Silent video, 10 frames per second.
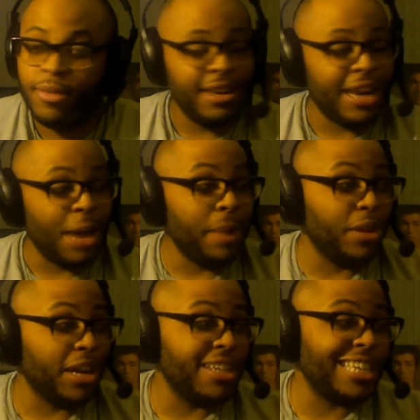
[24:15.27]
Now, people
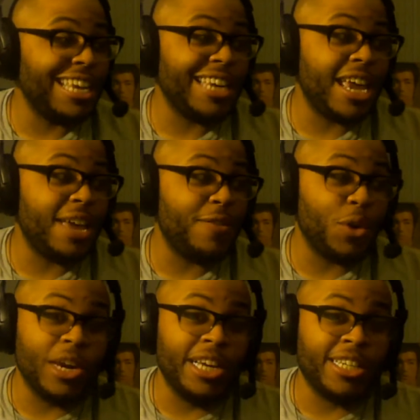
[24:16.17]
are going to say, Dave, you're
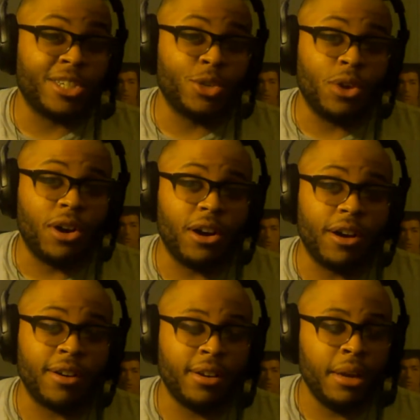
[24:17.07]
reaching too hard.